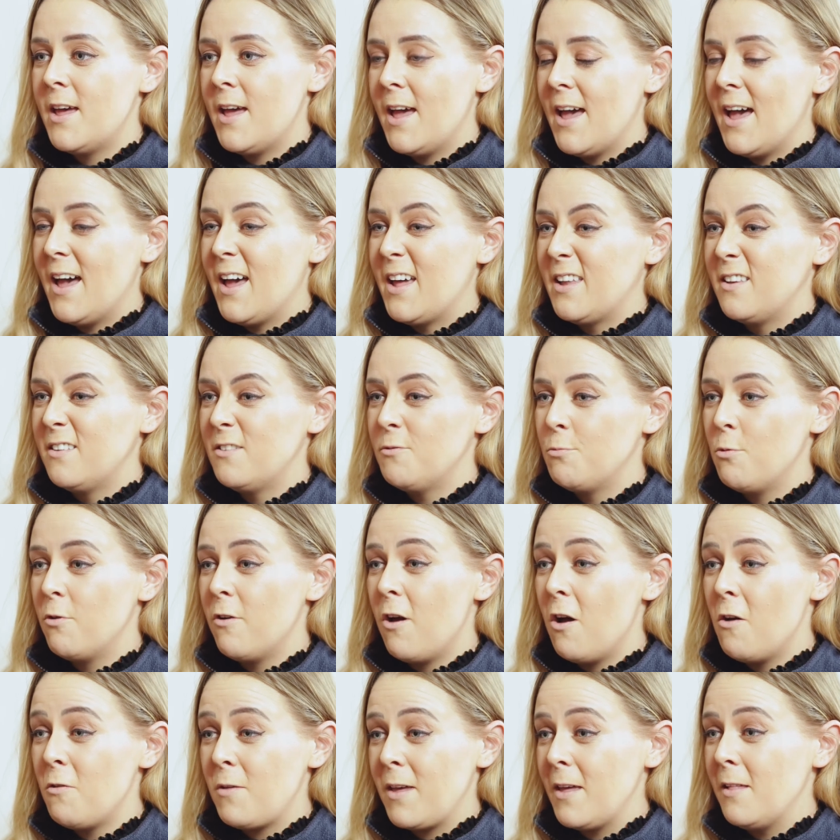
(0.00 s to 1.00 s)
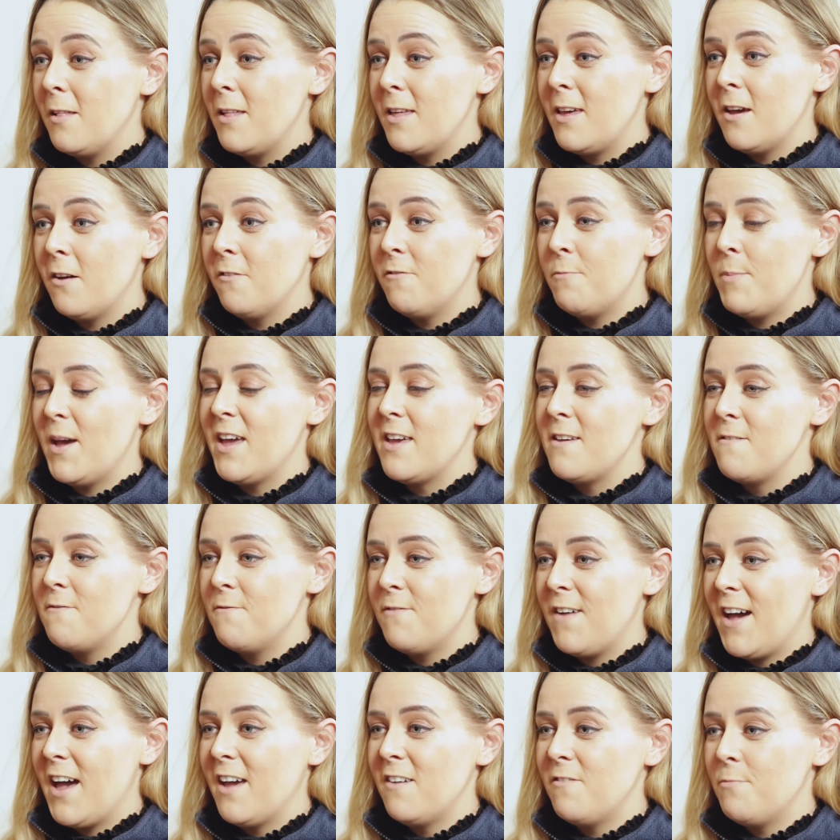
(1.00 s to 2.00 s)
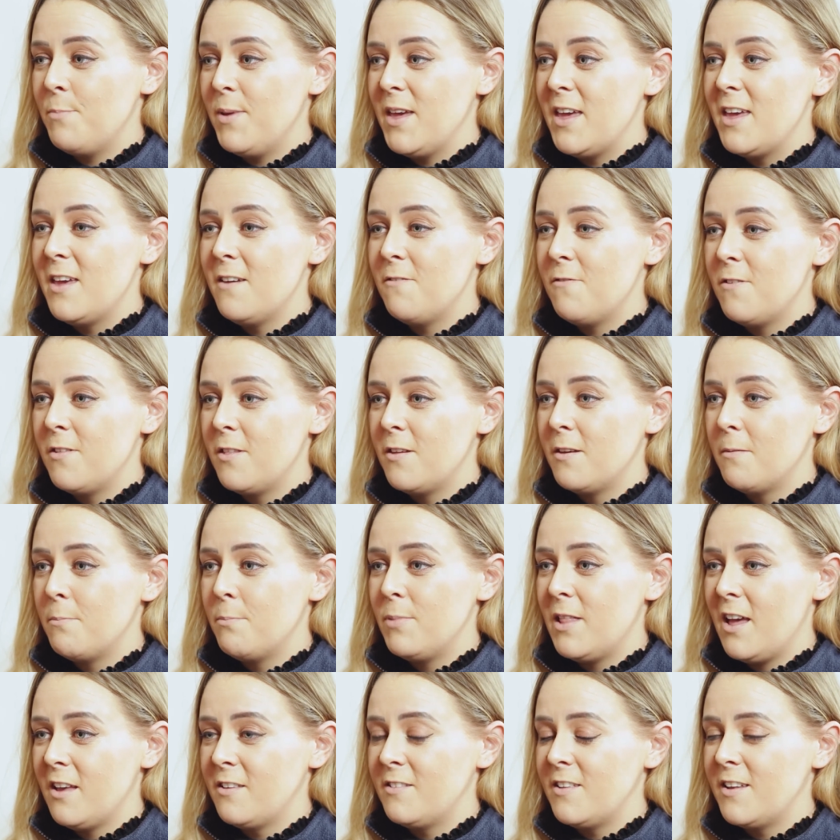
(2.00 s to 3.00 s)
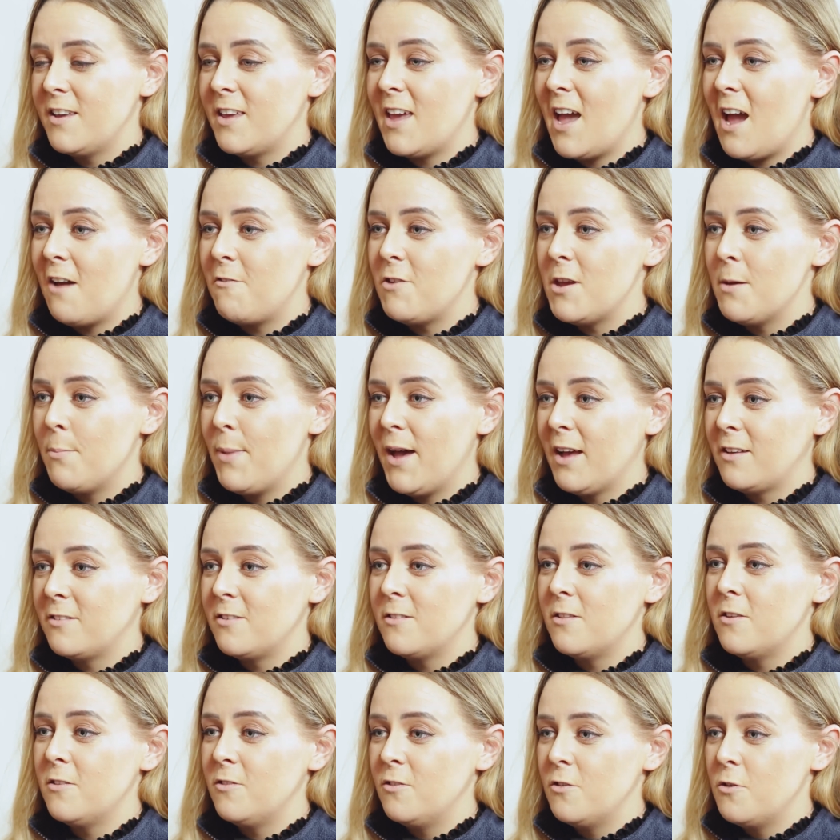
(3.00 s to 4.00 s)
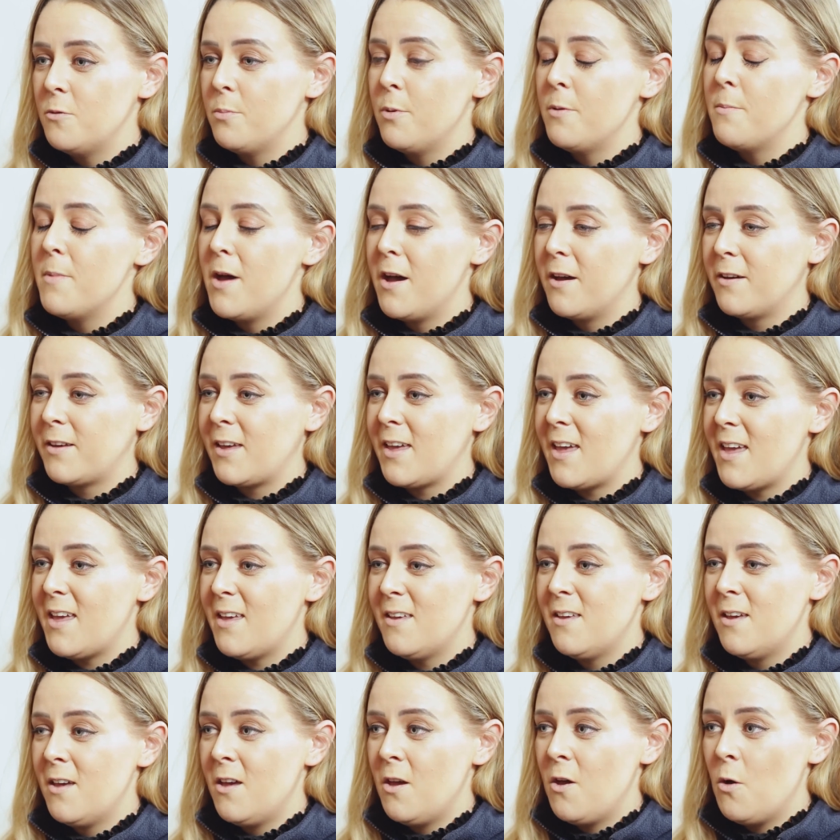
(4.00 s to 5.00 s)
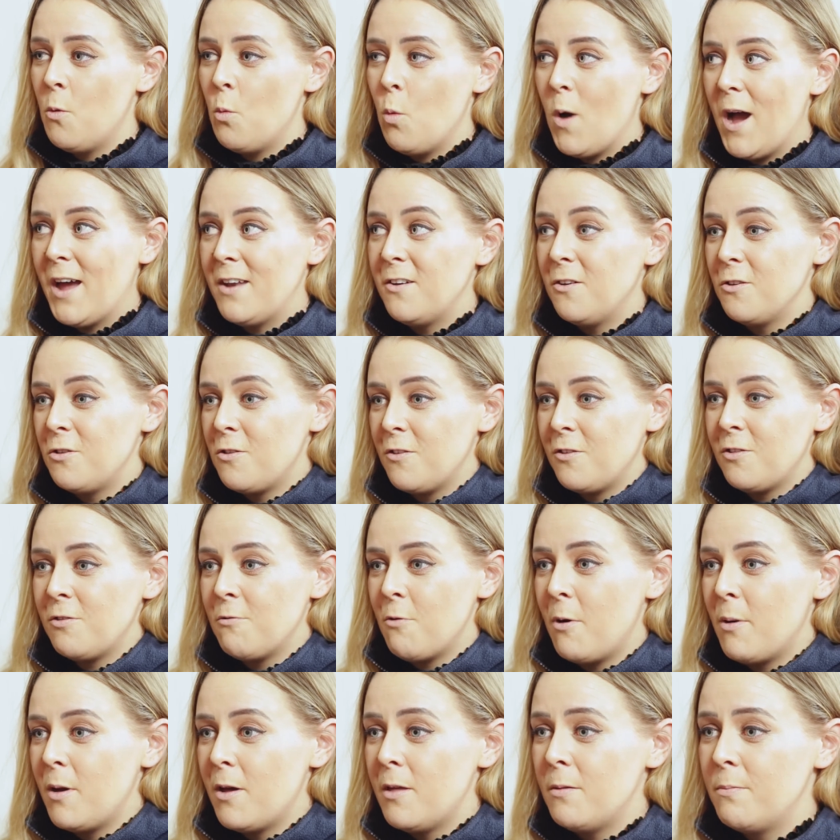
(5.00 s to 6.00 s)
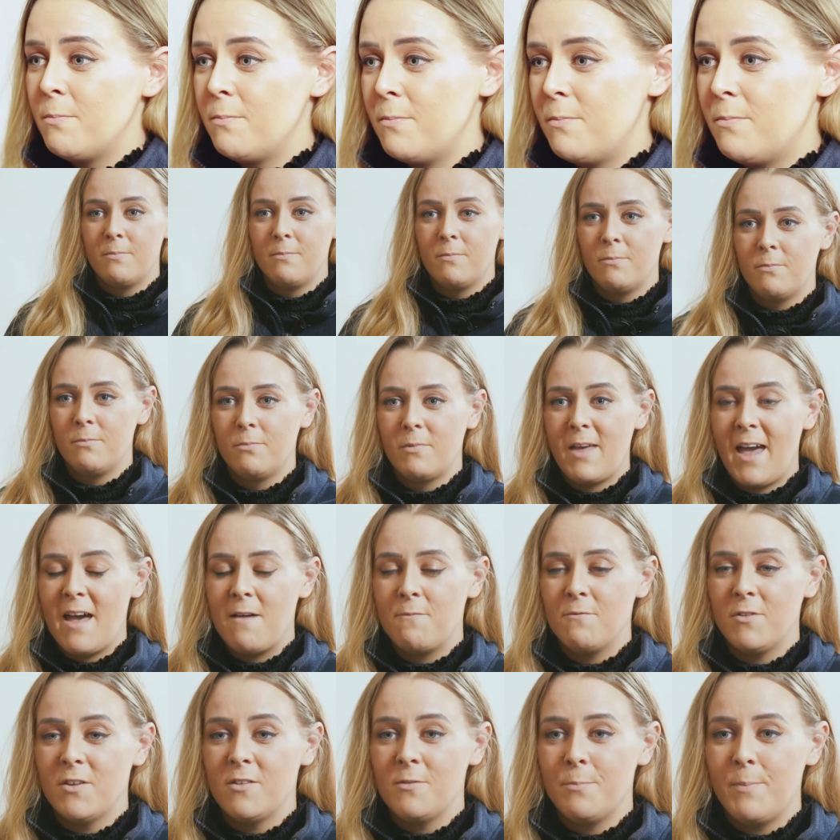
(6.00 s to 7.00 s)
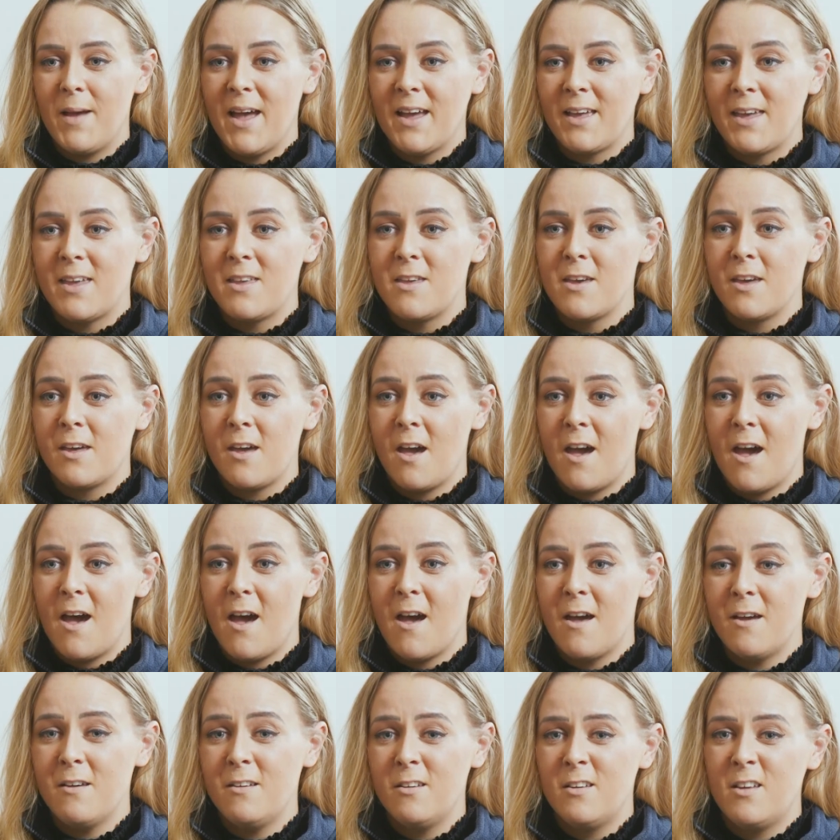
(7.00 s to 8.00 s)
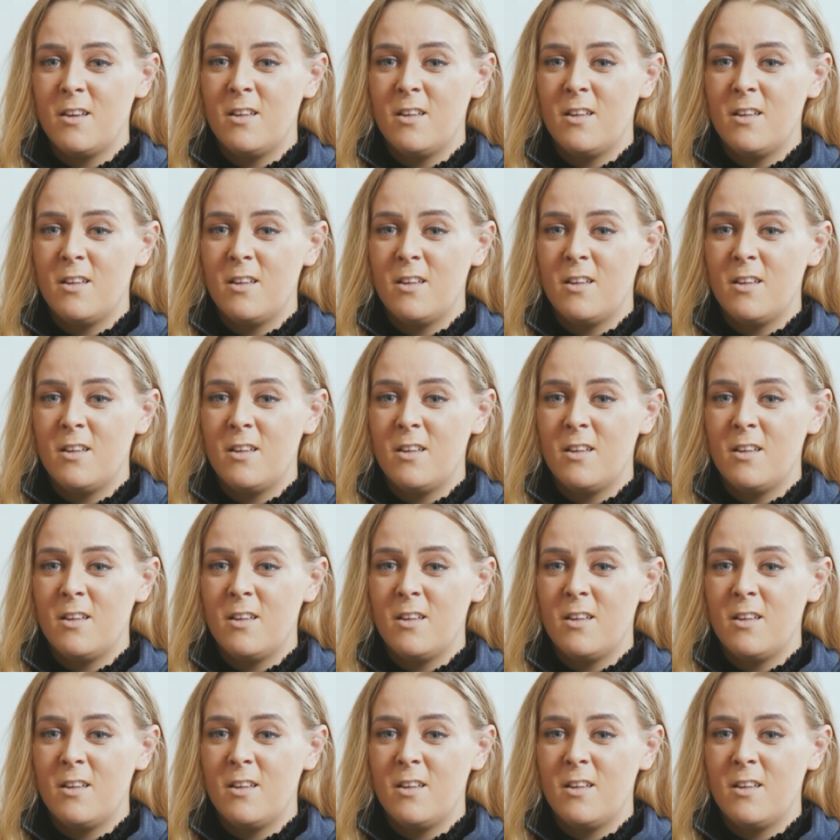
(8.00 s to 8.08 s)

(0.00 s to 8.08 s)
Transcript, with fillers: And we're all guilty of paying 5p for the plastic carrier bags at the supermarket. Why not just throw a canvas bag in your car?